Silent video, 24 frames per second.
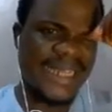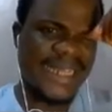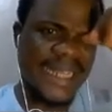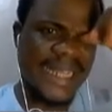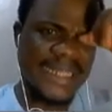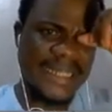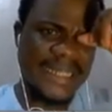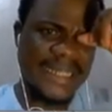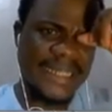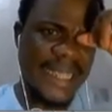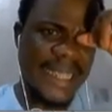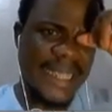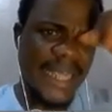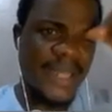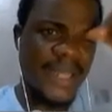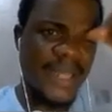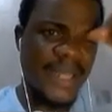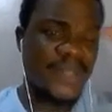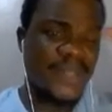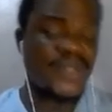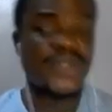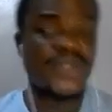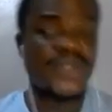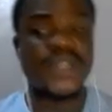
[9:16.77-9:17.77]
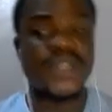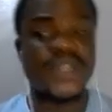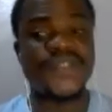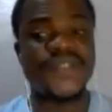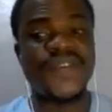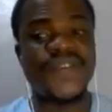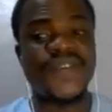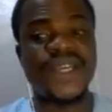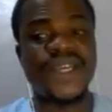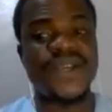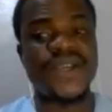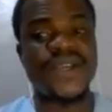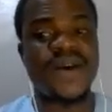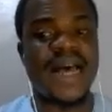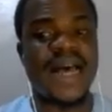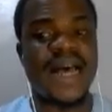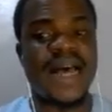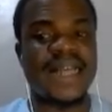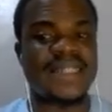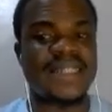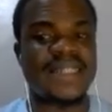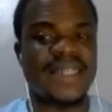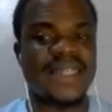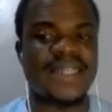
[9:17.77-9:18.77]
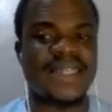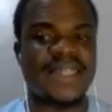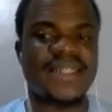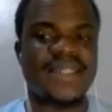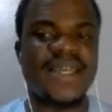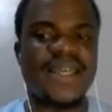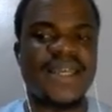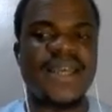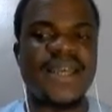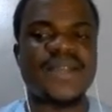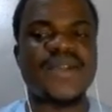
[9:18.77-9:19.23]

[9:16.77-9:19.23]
test. Do not fake your accent.